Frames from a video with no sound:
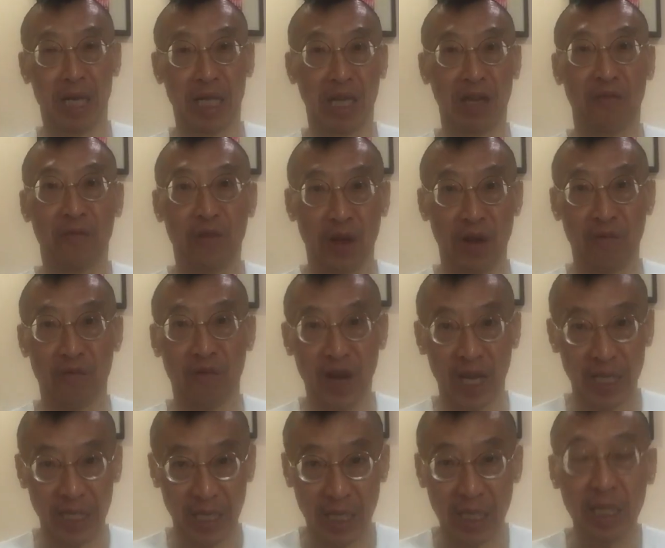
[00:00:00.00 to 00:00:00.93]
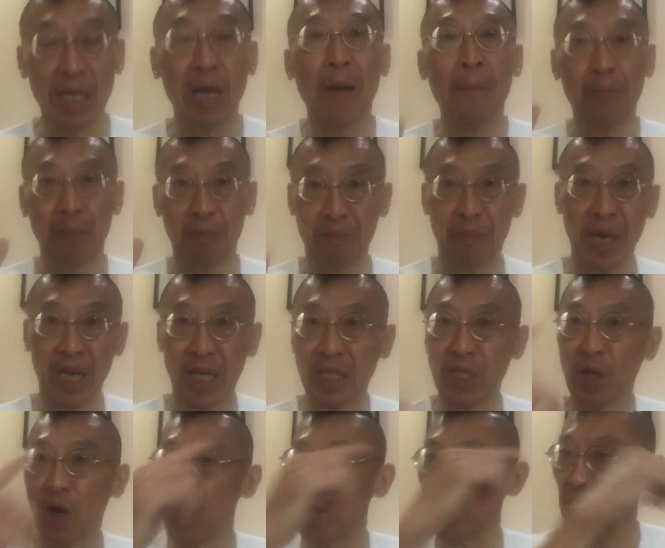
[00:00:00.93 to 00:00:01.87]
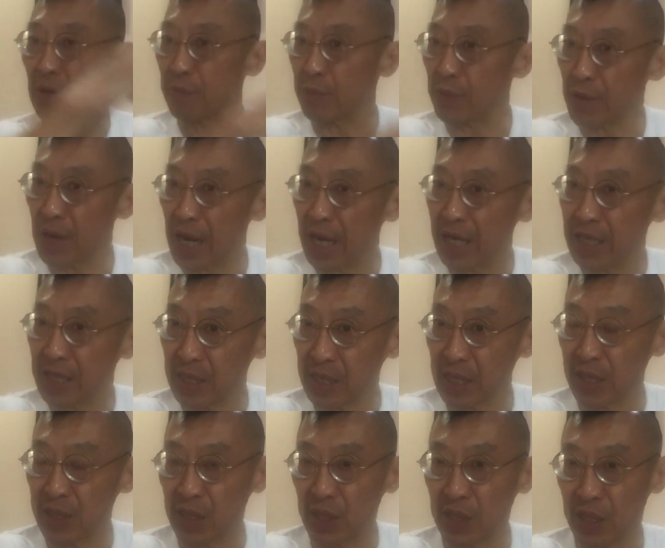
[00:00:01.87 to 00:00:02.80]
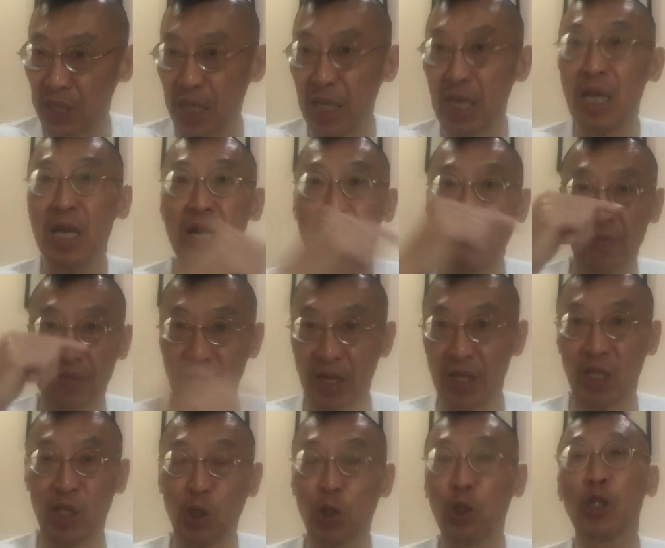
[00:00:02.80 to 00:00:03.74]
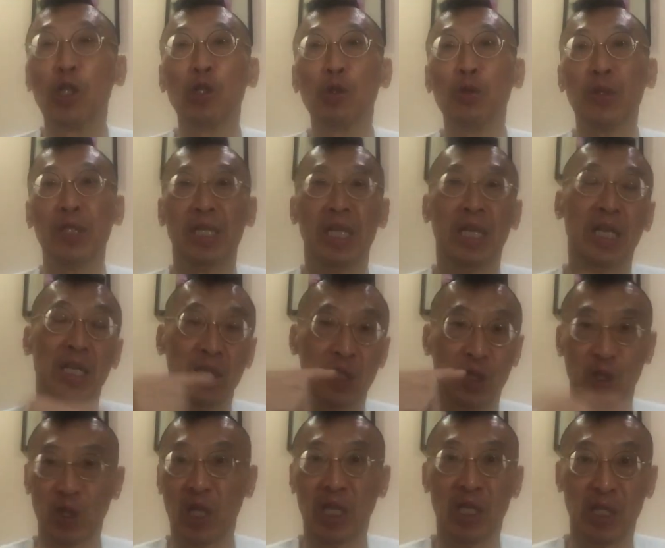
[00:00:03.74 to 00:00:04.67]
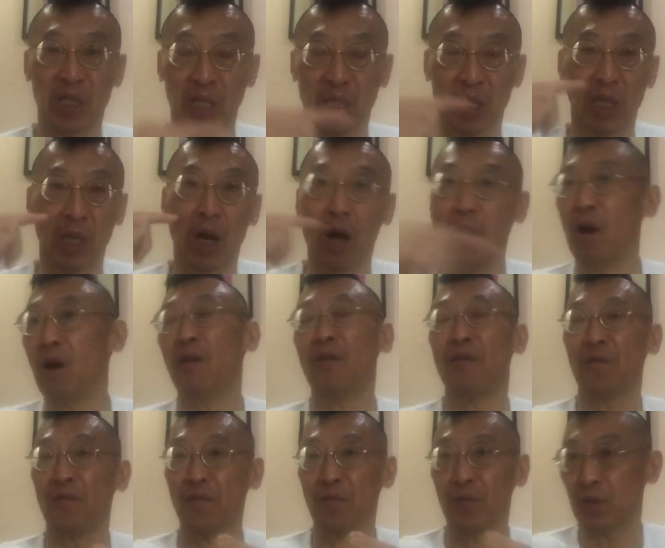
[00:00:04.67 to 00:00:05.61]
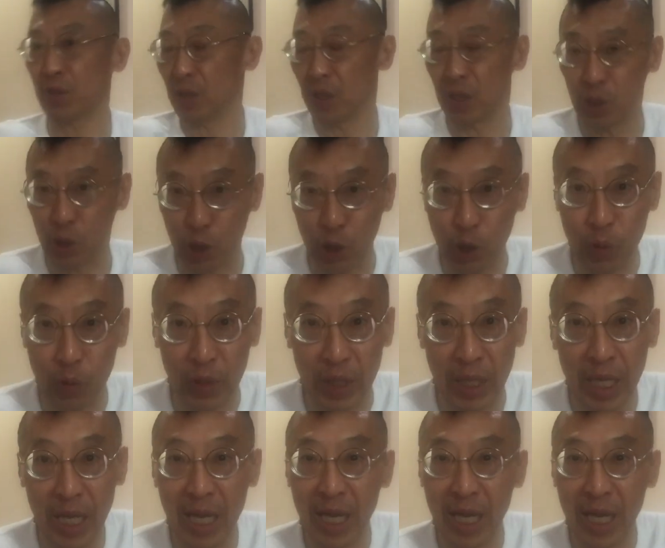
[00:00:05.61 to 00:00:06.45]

money for investors based on the price yesterday? That is Tuesday, 6th of June.